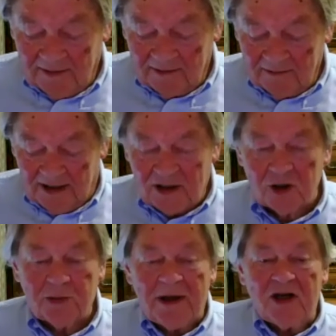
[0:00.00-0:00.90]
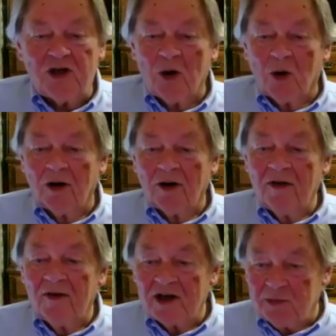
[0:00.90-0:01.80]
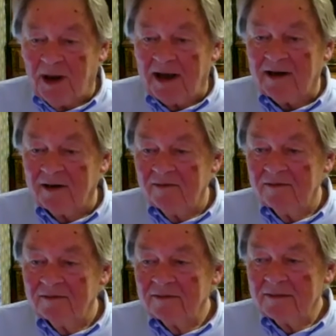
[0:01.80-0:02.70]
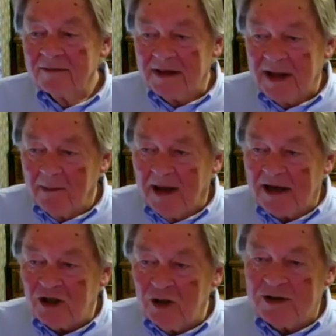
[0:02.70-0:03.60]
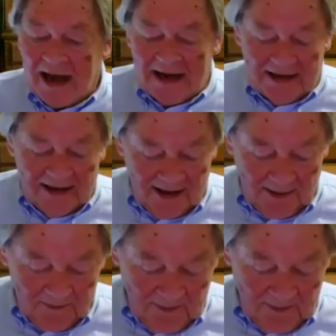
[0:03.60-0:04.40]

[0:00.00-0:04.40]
Make your speech shorter than expected. That makes you tighten it up.